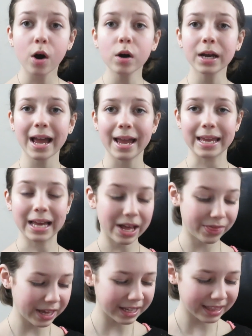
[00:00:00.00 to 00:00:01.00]
Okay,
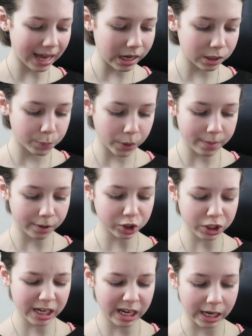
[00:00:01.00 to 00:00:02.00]
I think that is pretty
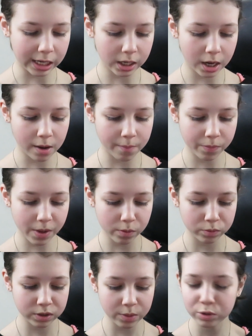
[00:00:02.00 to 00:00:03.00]
much it.
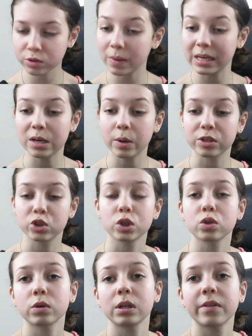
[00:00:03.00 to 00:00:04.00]
There wasn't many
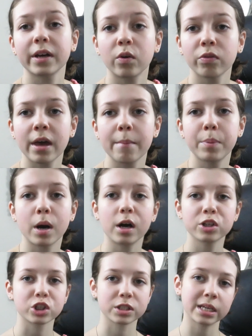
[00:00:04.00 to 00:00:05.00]
questions or anything on there, but
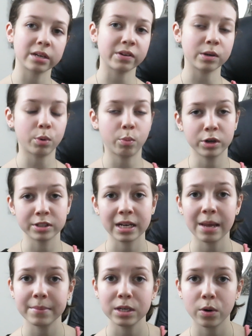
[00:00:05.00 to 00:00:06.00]
I just said if anyone wanted to
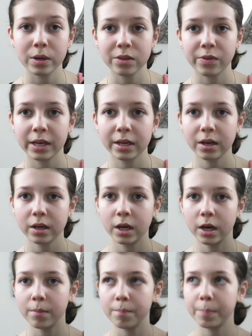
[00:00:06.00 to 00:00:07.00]
let me know anything
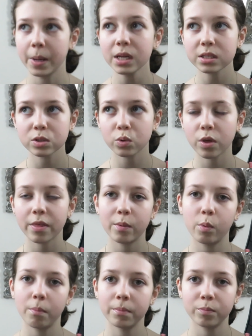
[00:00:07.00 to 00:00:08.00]
personal that they
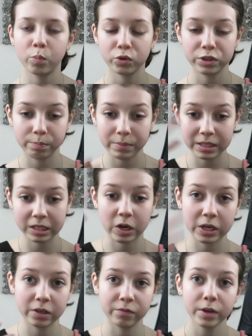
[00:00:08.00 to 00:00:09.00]
wanted me to
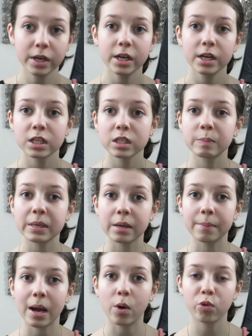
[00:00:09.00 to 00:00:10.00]
kind of speak
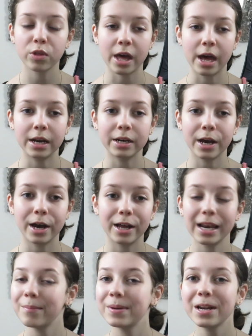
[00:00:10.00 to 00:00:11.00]
about, then
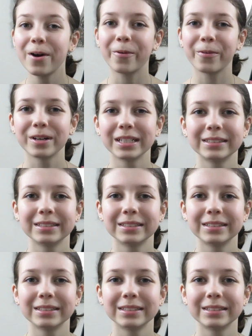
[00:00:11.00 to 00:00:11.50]
let me know.